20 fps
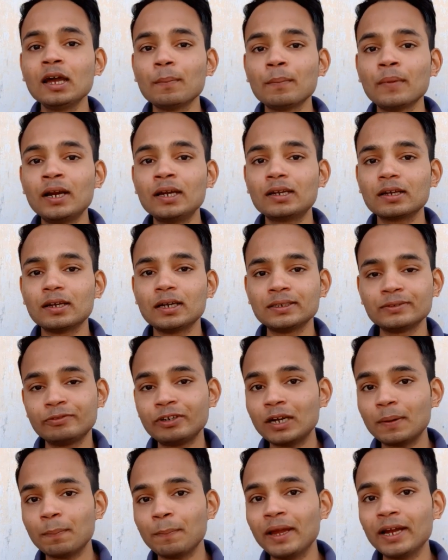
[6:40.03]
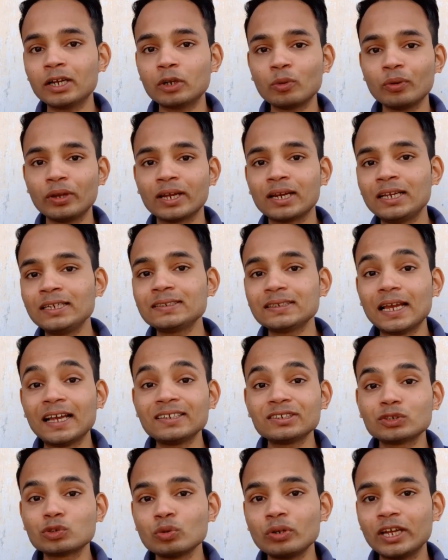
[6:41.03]
but revert back to English
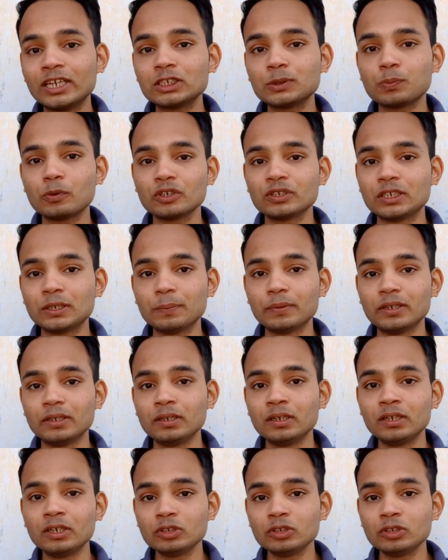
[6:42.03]
as soon as possible.